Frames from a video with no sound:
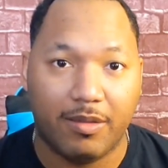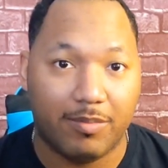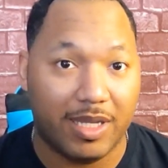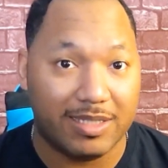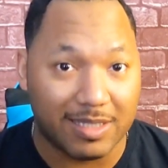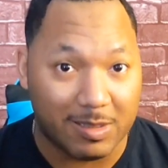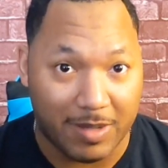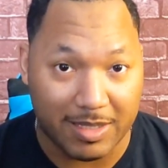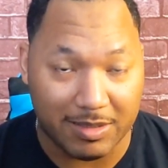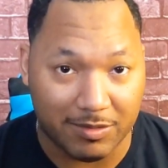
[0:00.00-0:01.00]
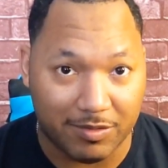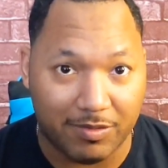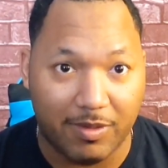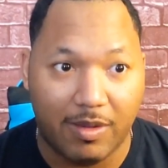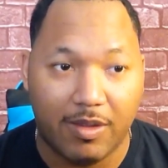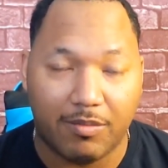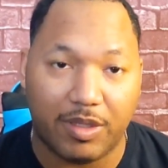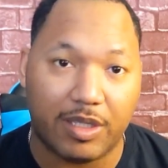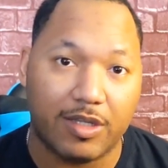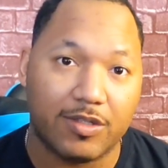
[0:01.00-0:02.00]
but it's expensive
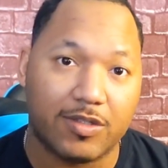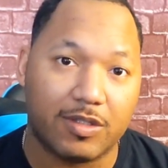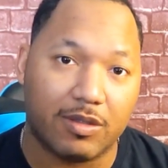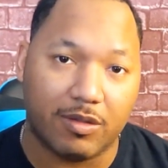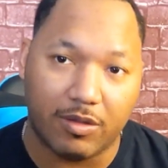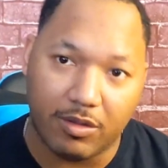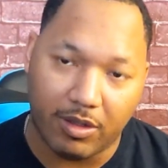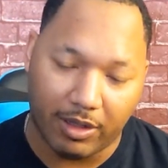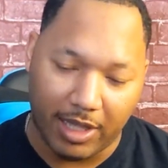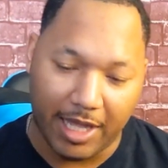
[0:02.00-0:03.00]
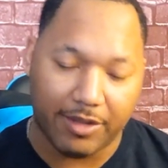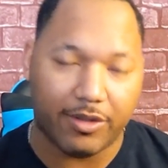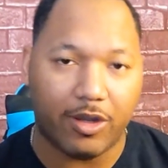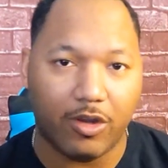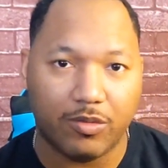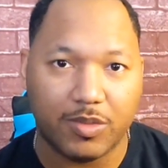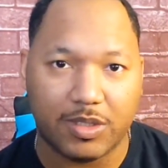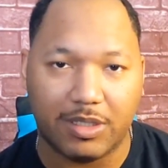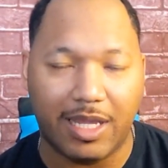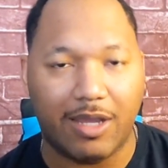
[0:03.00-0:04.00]
because a lot of the homes,
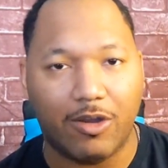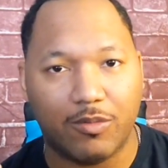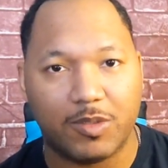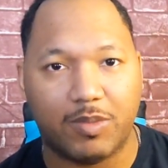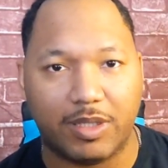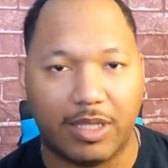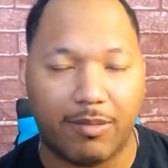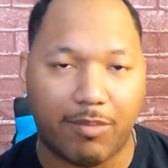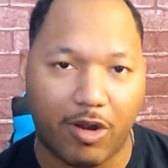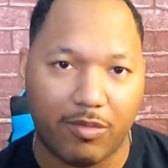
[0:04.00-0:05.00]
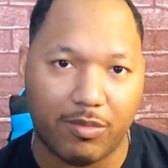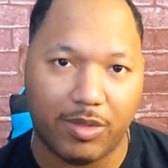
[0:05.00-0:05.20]
not homes, but the apartment